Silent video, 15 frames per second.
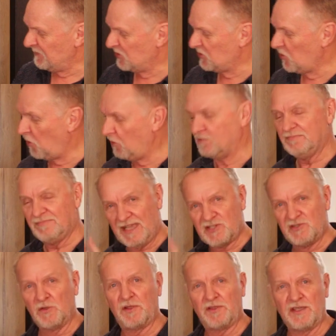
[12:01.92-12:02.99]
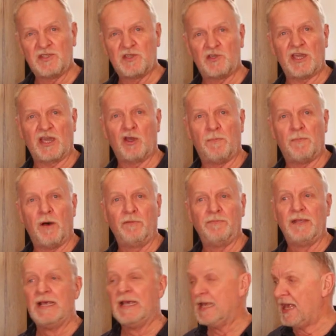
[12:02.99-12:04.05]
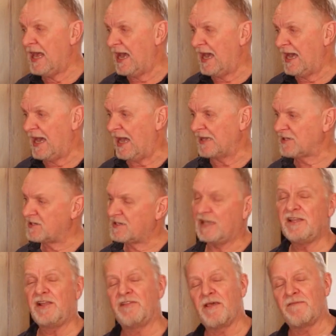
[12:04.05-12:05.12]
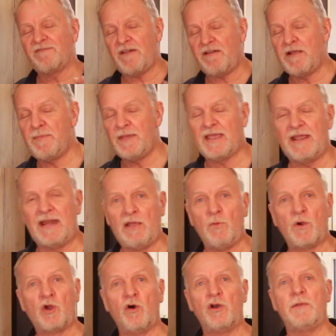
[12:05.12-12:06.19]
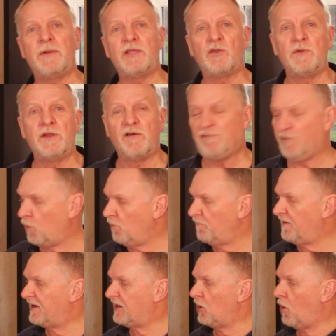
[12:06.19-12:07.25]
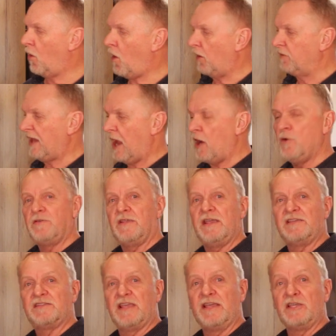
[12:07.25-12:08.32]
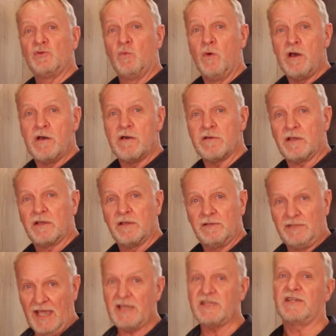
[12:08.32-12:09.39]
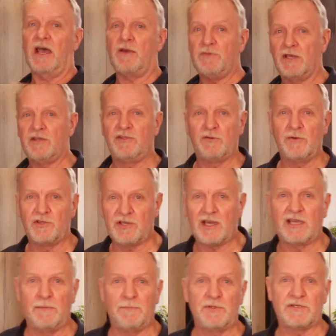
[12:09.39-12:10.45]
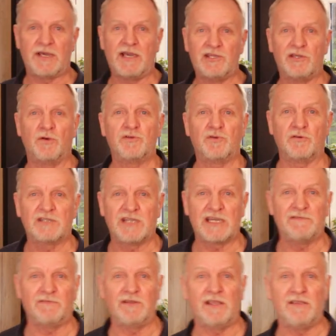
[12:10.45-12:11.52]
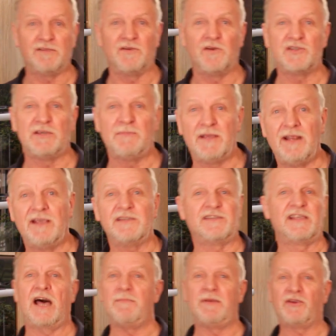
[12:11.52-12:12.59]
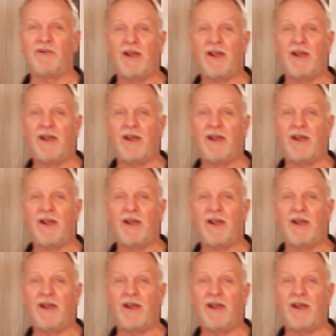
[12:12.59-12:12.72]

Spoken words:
So that's another thing to check up on. As I said at the very beginning, we're going to be doing a full video on how these things work. Yes, how you can do a jacket potato successfully in 30 minutes, that'd be